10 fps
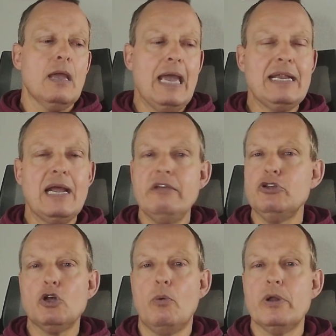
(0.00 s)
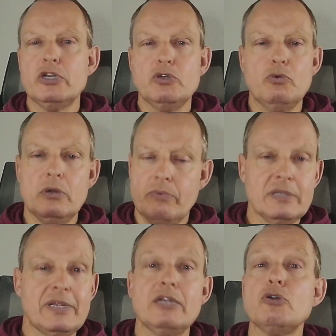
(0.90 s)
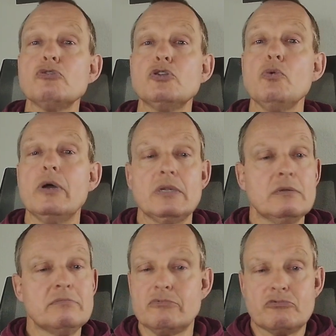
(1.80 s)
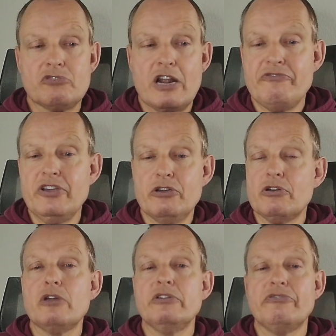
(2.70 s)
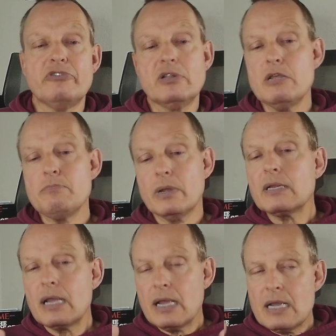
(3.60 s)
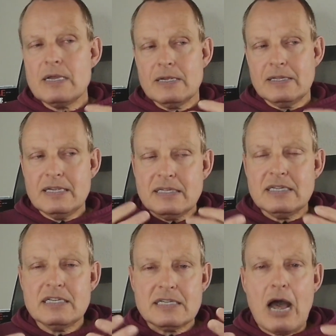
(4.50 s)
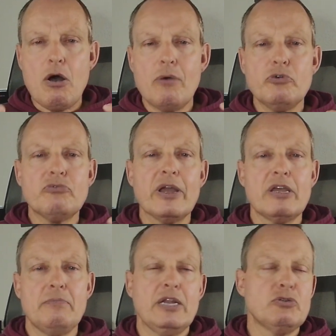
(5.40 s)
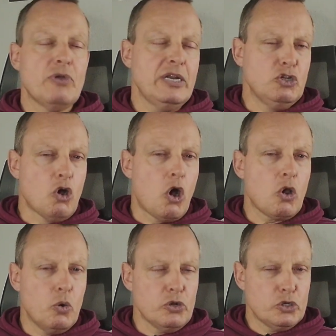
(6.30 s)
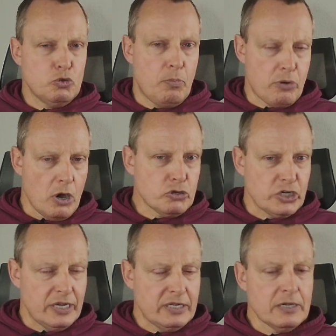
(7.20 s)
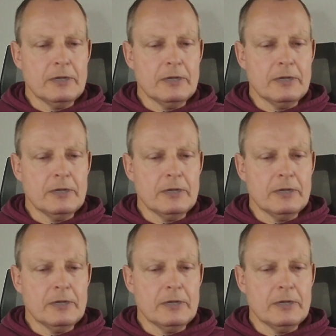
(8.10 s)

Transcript: And then if you don't want to do it, well, then don't do it and try to figure it out differently. But this is how I would recommend to any dog owner to approach it,